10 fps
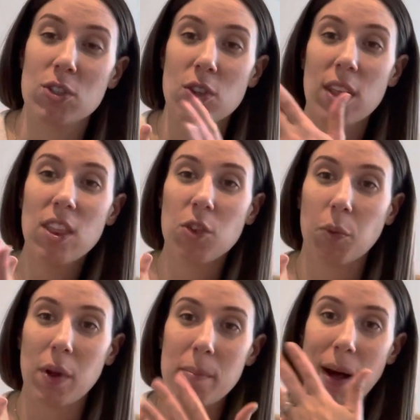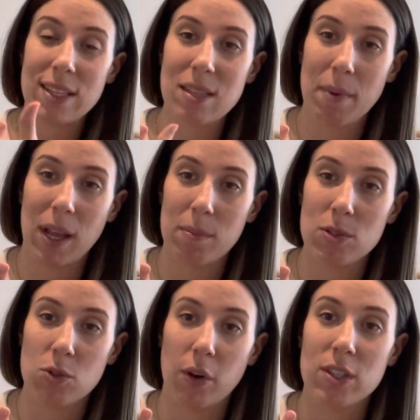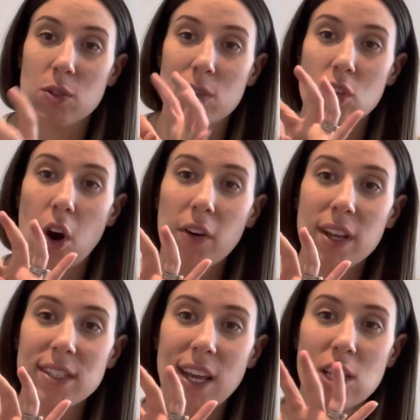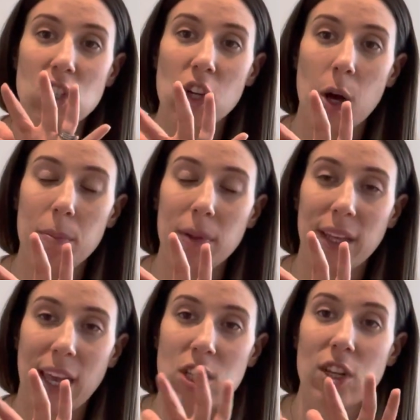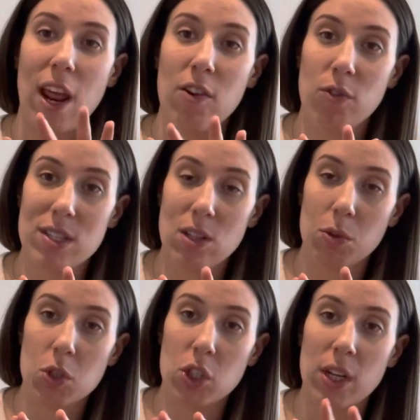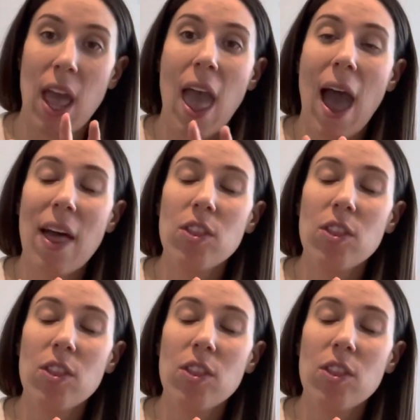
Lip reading: So there are three parts that make up a story. So it's orientation, complication, and resolution. And